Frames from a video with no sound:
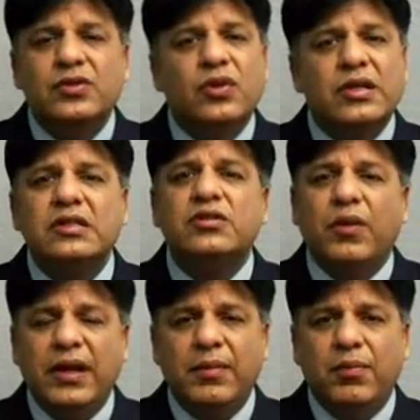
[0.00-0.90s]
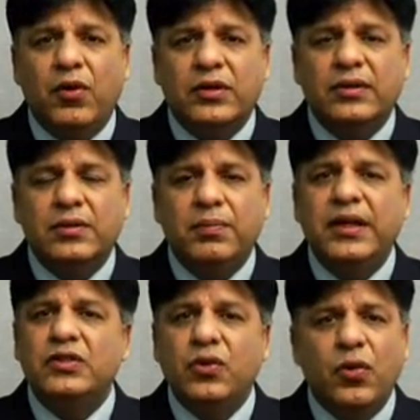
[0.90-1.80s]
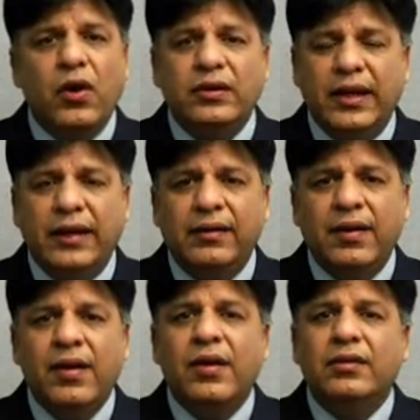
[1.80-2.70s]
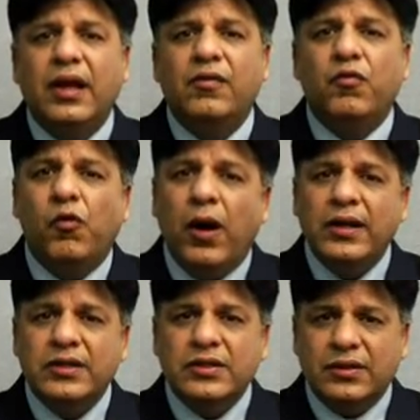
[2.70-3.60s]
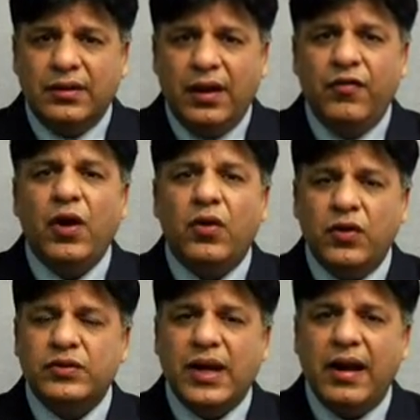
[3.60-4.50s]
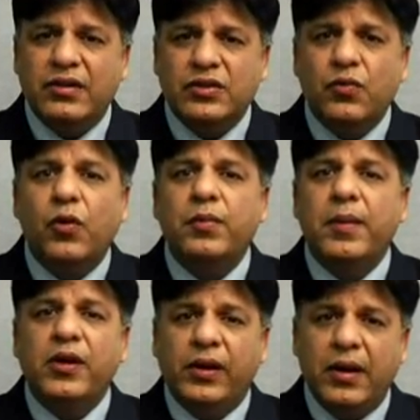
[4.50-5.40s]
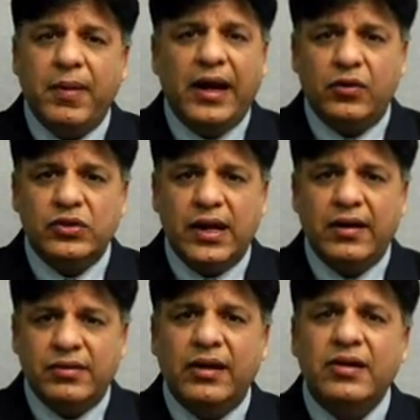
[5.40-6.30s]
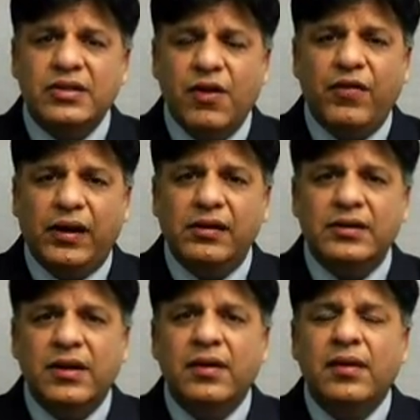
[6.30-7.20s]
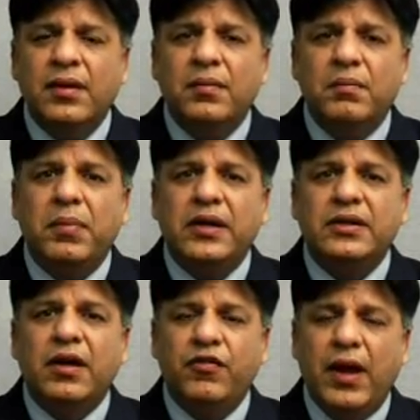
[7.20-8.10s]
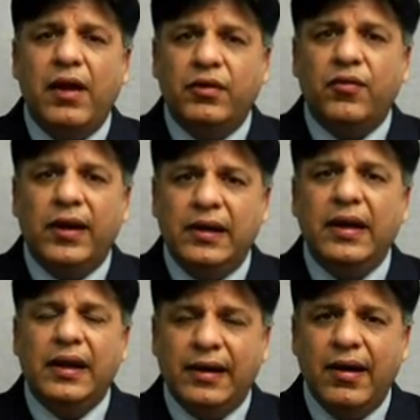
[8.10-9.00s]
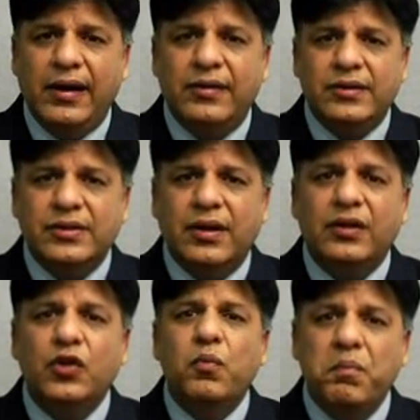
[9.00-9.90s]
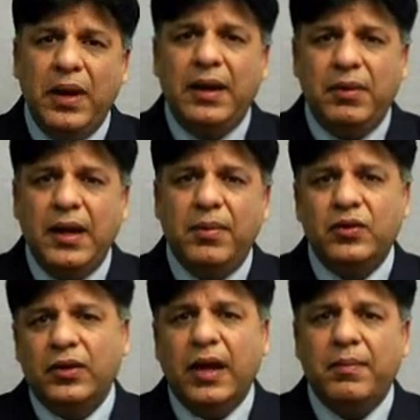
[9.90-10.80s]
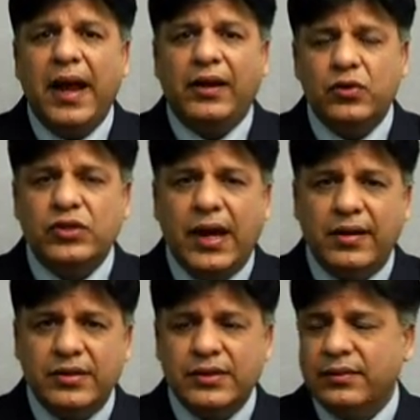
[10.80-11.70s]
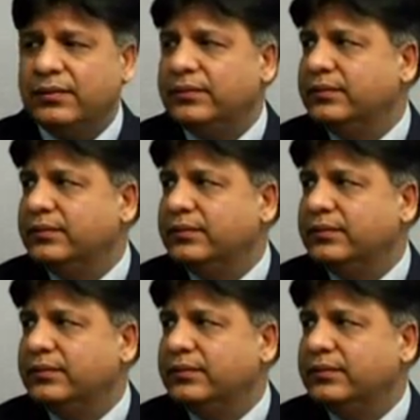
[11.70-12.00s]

So this is very important. Please do not think that once, if you're out of status, you won't be able to get back to status. It is difficult, but if you have the right legal guidance, you may be able to get back to status.